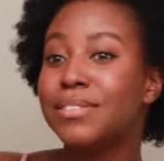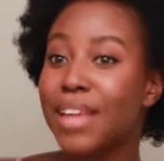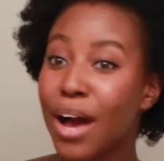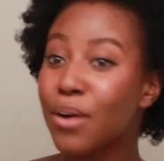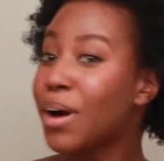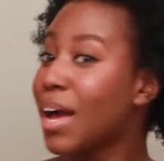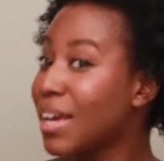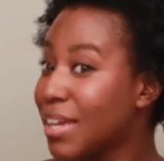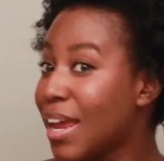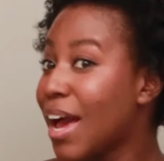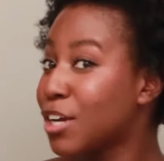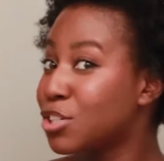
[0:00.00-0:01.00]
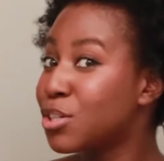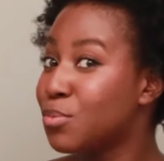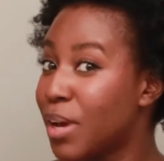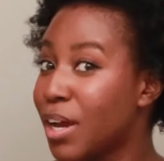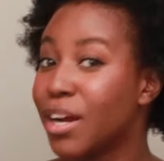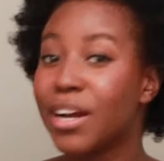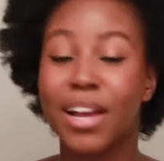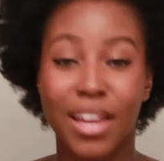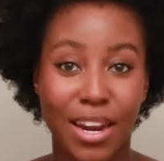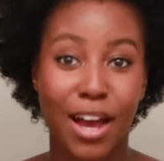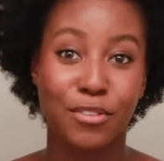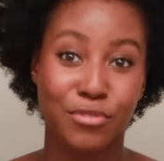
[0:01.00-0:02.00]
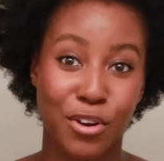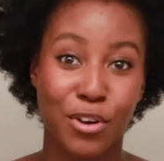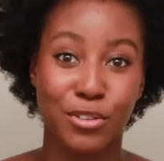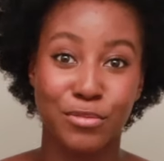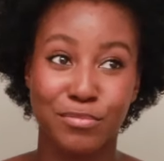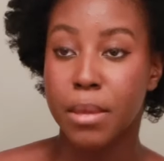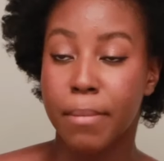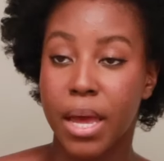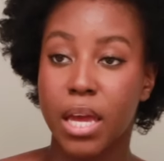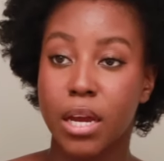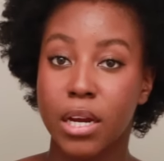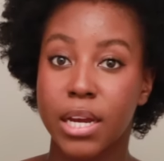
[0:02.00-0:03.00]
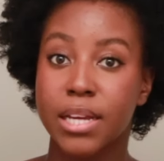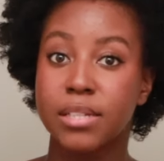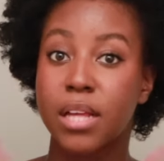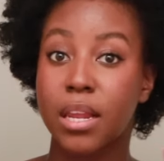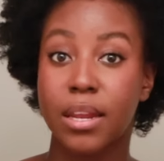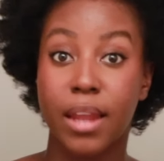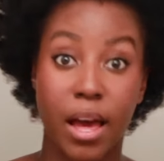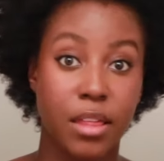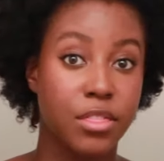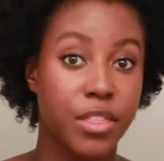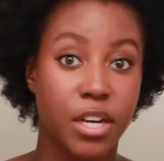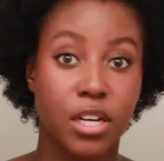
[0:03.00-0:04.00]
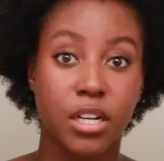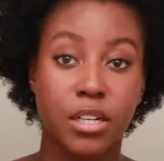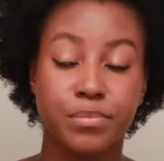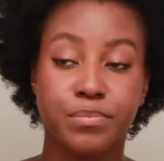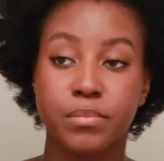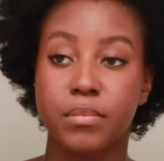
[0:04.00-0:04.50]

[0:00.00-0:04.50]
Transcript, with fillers: Now I can actually wear an afro. My hair is a lot thicker.